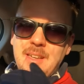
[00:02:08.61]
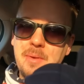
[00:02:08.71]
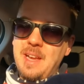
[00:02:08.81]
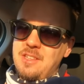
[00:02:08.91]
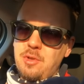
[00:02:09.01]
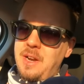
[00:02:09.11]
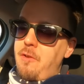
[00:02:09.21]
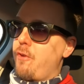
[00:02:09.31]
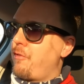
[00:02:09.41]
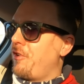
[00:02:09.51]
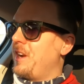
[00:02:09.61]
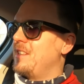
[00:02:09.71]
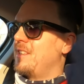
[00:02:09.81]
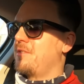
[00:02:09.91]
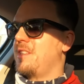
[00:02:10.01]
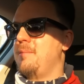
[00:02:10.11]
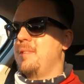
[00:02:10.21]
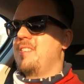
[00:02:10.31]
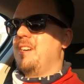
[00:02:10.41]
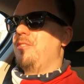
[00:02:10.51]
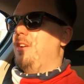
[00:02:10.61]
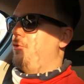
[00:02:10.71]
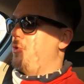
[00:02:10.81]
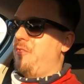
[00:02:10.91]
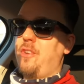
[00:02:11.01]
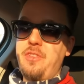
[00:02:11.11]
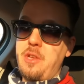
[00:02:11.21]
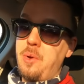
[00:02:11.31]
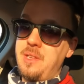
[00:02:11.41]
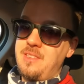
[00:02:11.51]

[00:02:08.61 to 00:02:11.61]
I'm getting twenty for free, so I've saved myself like forty, fifty quid.